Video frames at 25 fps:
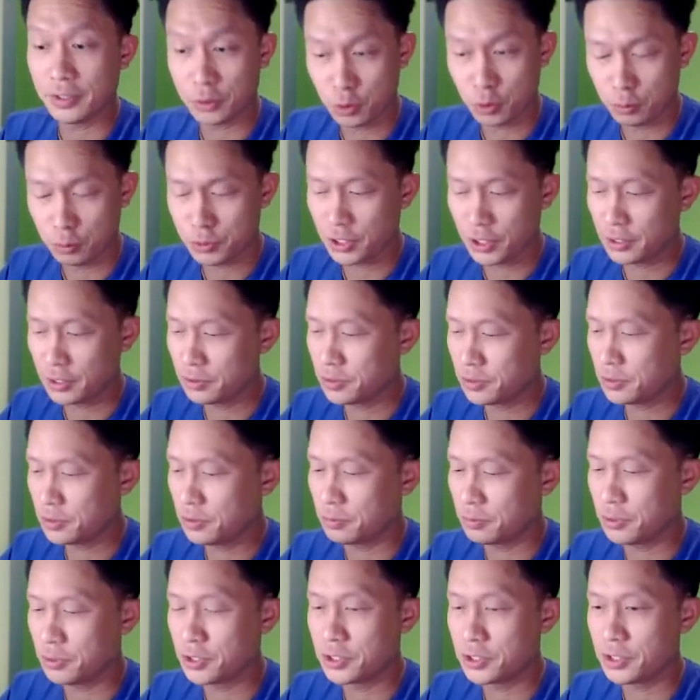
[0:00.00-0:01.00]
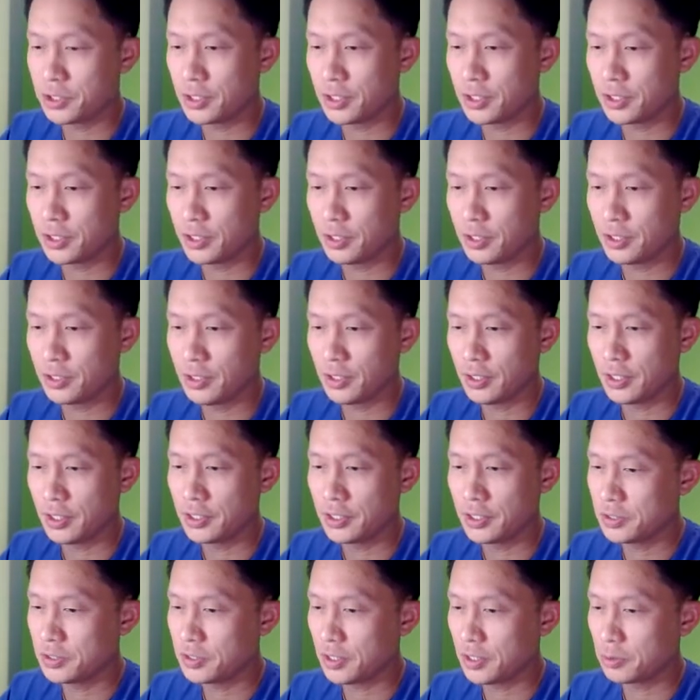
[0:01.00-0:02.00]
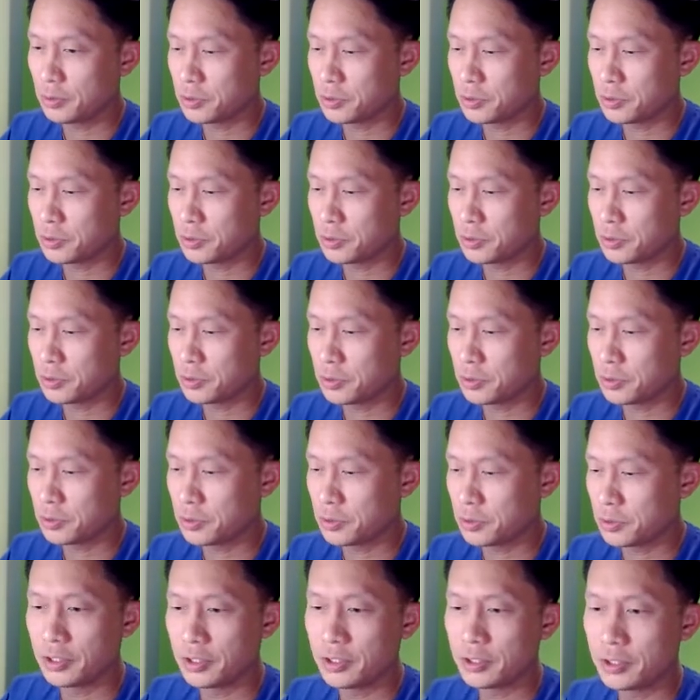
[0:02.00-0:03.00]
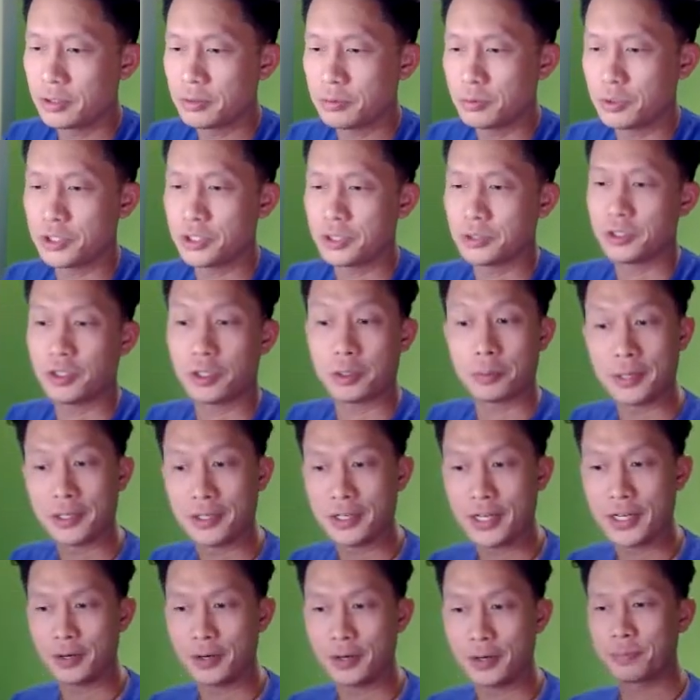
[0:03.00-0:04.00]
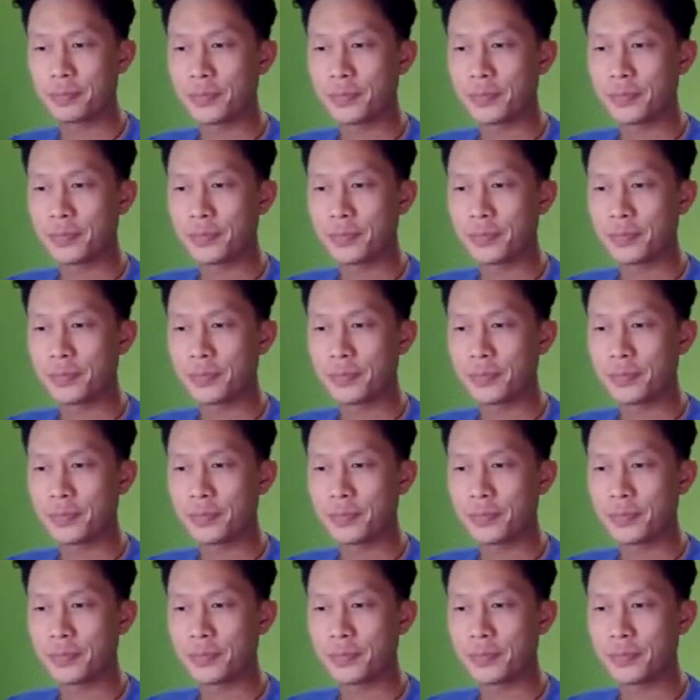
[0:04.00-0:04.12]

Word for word: group channels, which I did say I was going to talk about later, which I'll talk about now.